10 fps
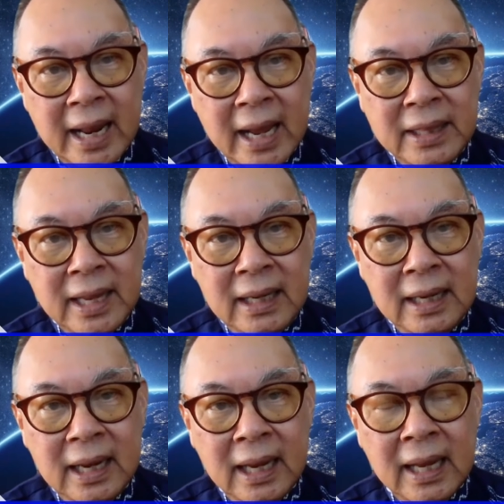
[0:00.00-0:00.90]
And I
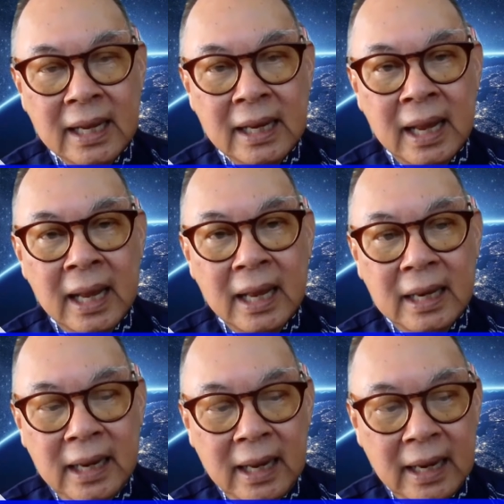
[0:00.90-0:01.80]
think
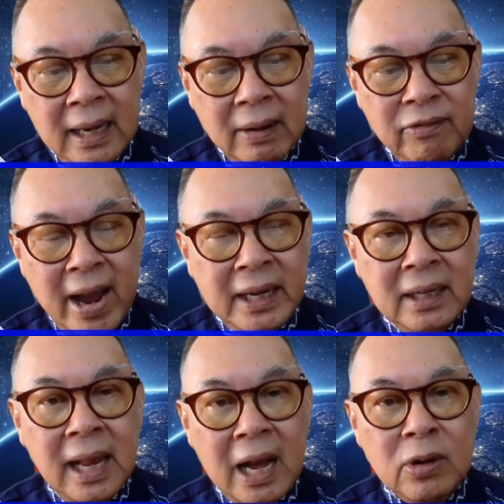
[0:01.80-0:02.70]
the
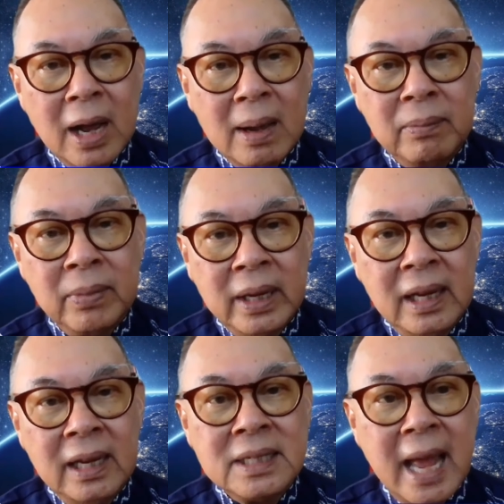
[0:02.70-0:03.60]
final outcome
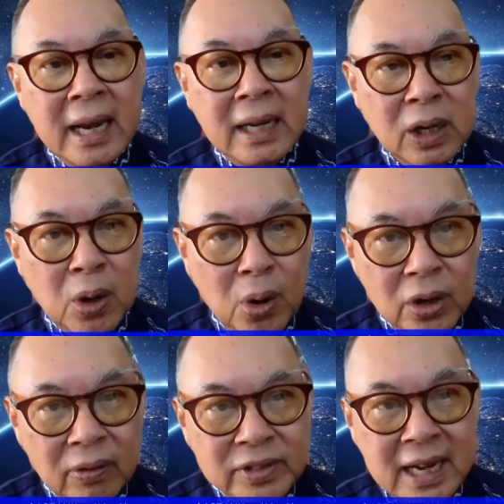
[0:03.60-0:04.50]
is at the
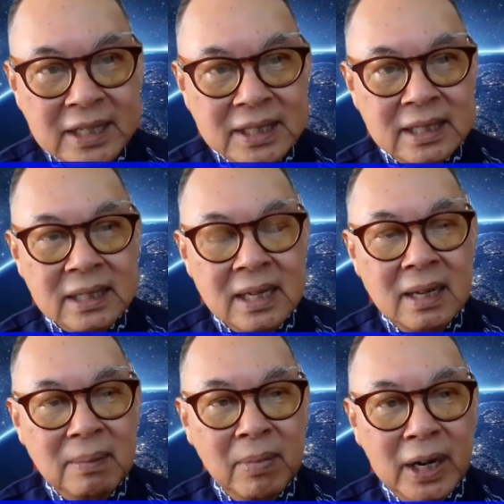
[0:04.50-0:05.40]
Court of
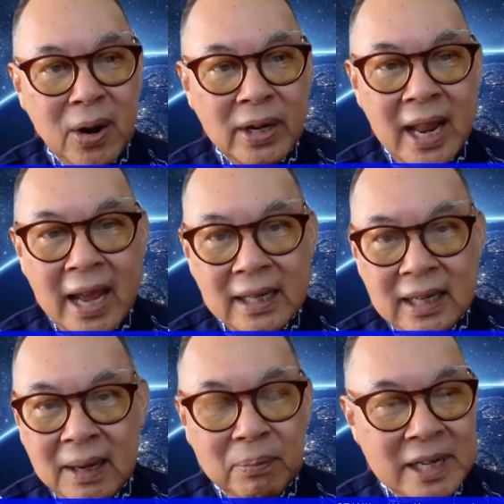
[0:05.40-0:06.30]
Justice, but not
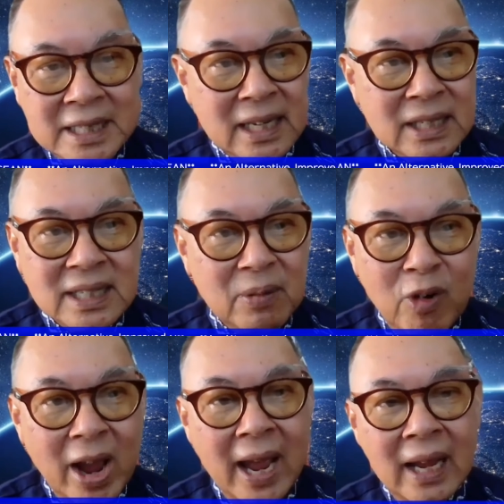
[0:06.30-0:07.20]
at the prison
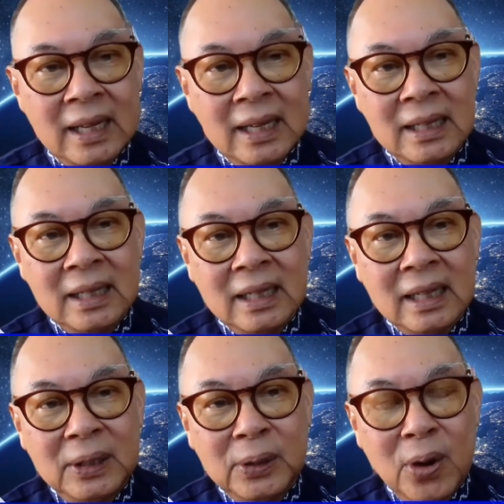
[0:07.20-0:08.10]
somewhere,
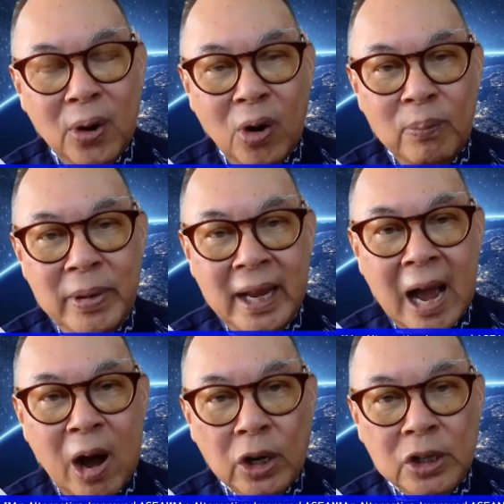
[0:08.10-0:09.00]
or
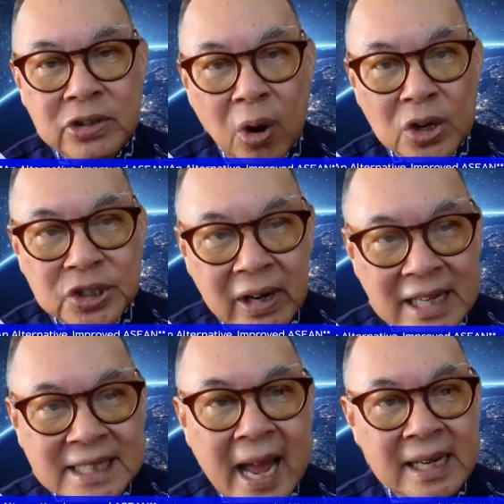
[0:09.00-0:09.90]
being
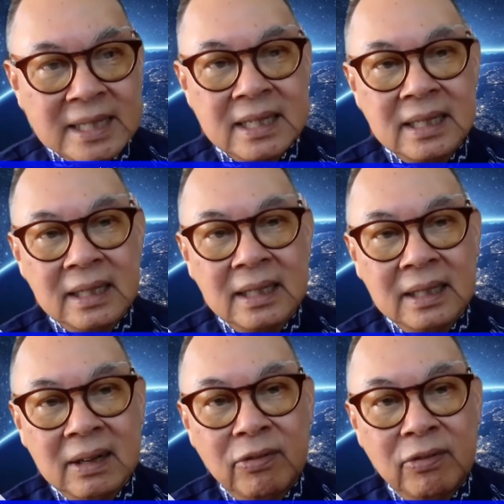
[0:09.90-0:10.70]
ostracized